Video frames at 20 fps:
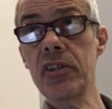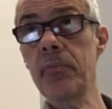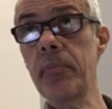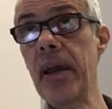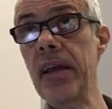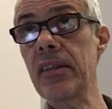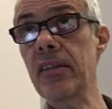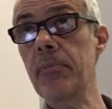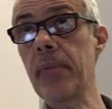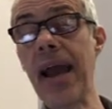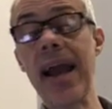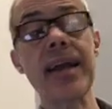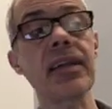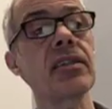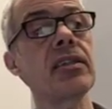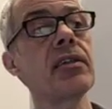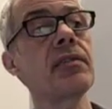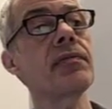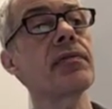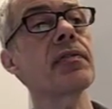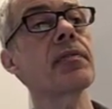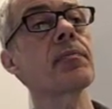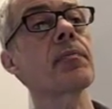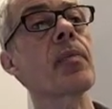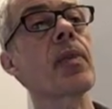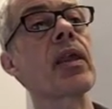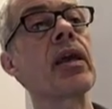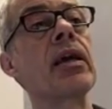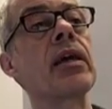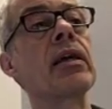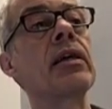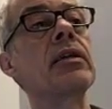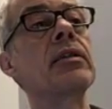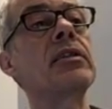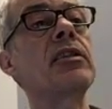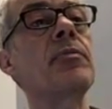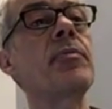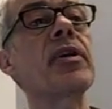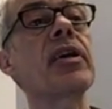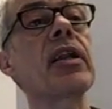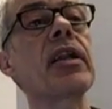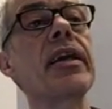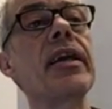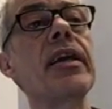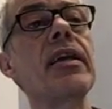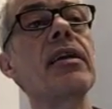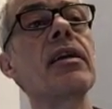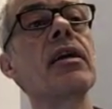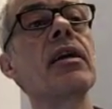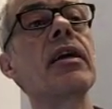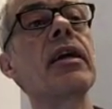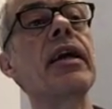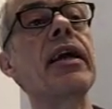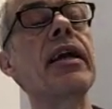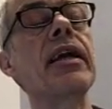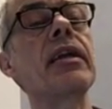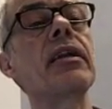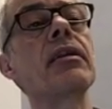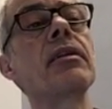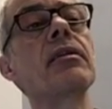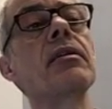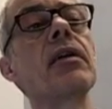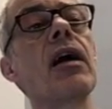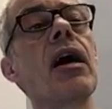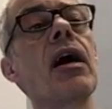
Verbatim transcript: to make them active. Typically, in